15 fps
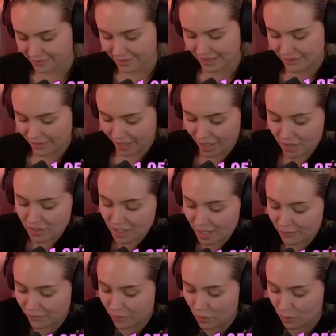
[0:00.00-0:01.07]
if it goes
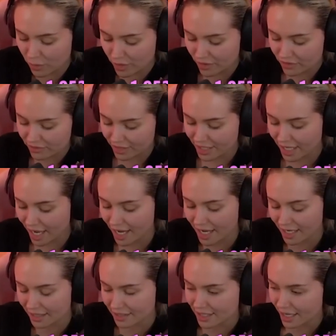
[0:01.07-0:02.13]
up
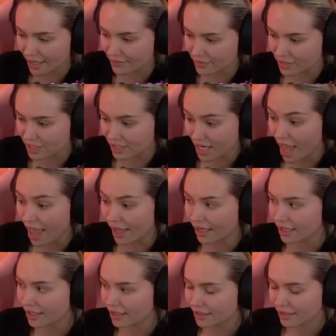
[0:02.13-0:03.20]
4,300 saves
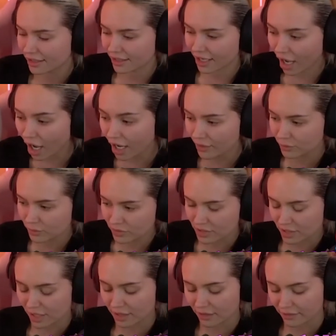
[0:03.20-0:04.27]
today, I will
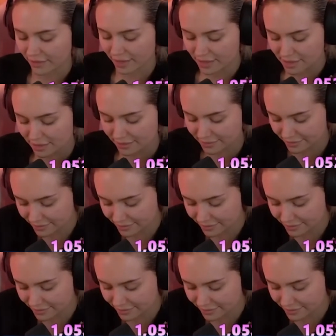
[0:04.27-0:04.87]
start on OnlyFans.